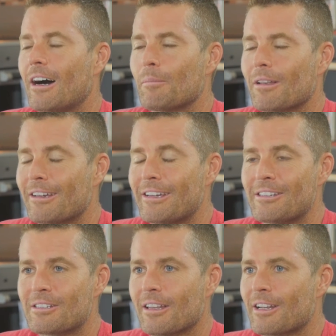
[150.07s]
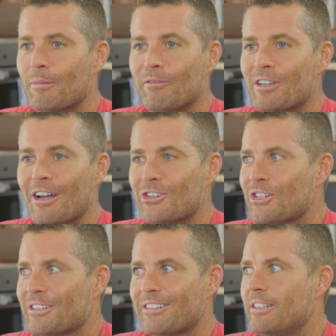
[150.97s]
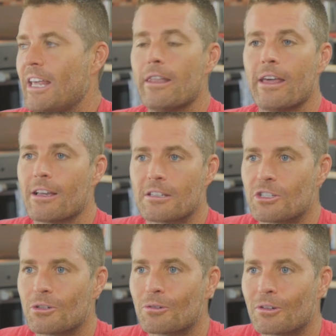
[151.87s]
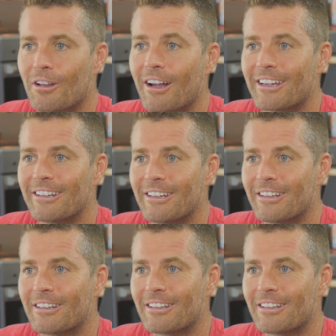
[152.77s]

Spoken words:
please let him have touched 10,000 children like he did